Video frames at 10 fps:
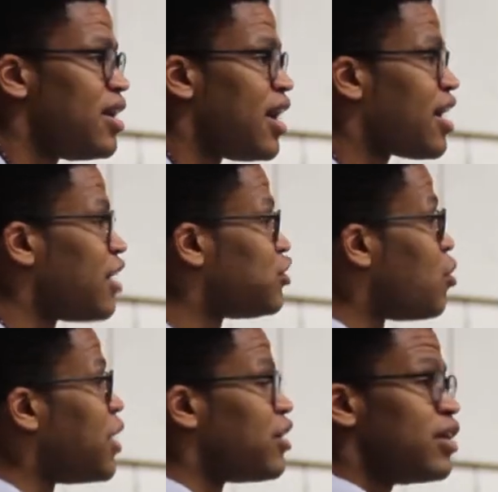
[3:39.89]
It caused
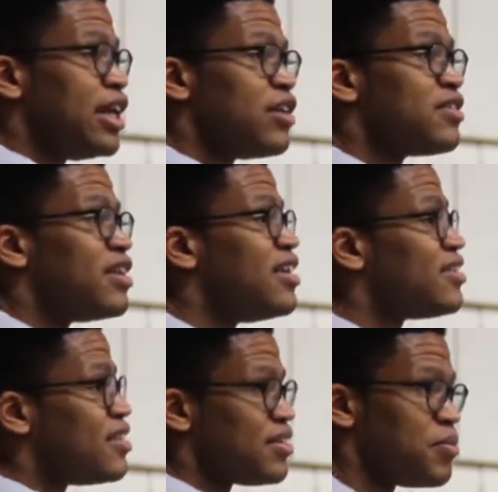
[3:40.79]
so many other leaders to
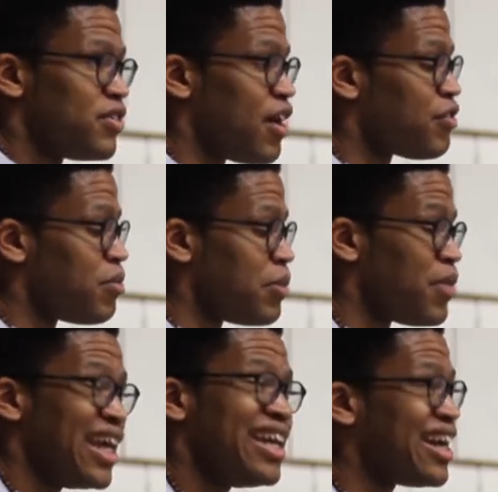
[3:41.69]
distance themselves from him.
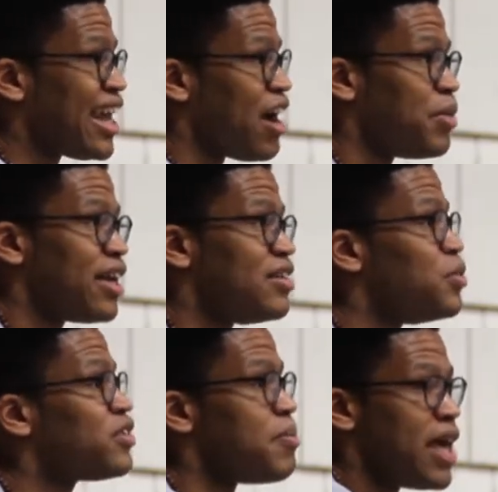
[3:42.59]
But he didn't care because he
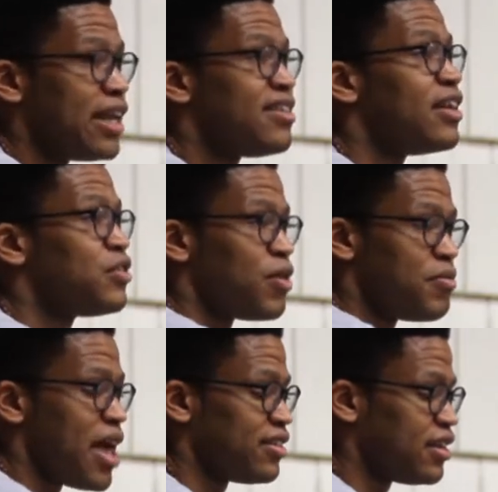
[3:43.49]
was committed to this sort
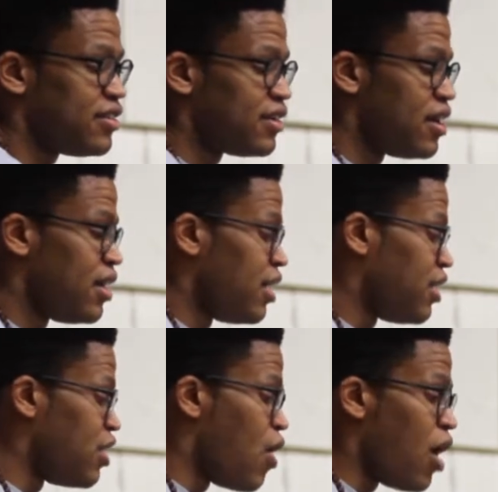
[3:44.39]
of message.
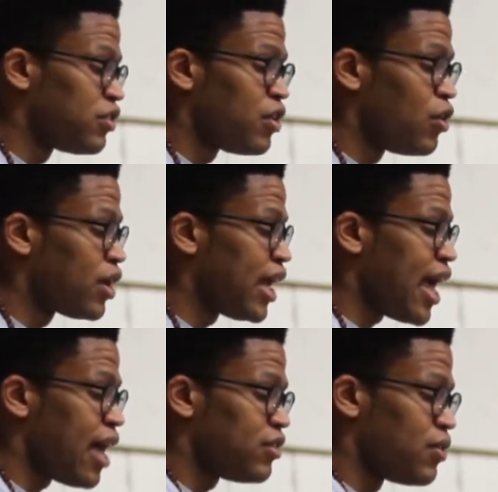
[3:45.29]
Also looking
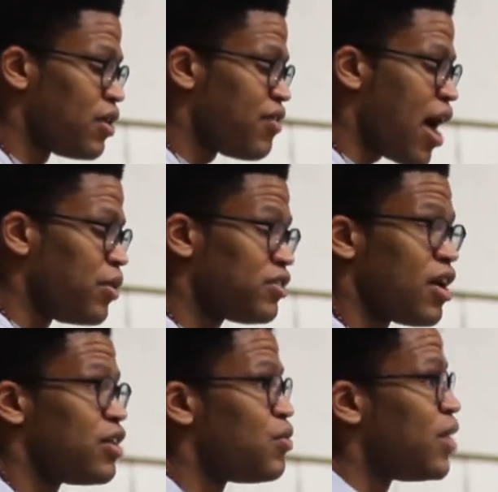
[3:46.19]
at sort of how we
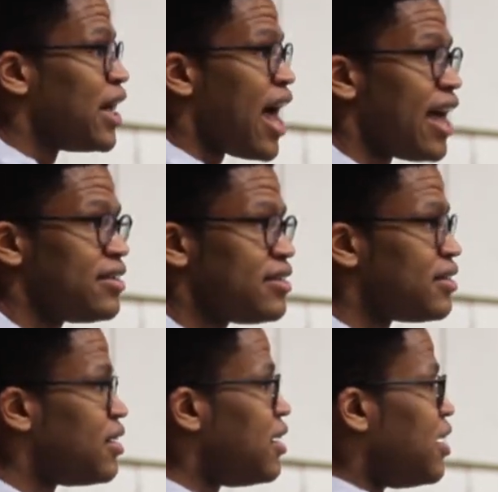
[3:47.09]
started to
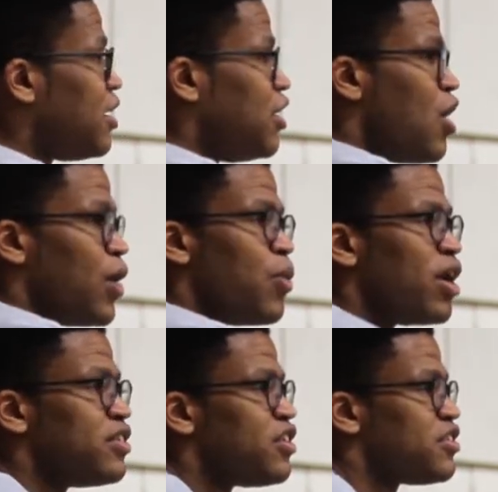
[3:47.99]
realize, it
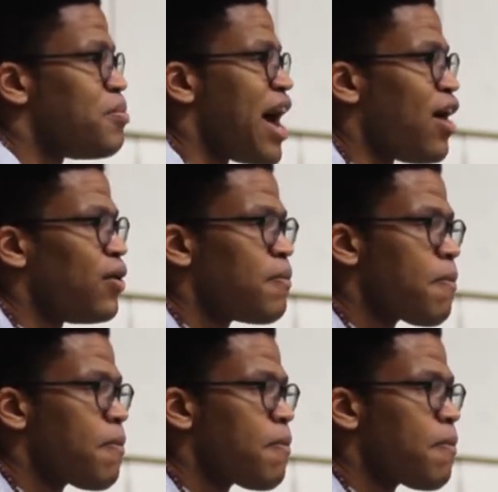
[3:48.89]
wasn't just about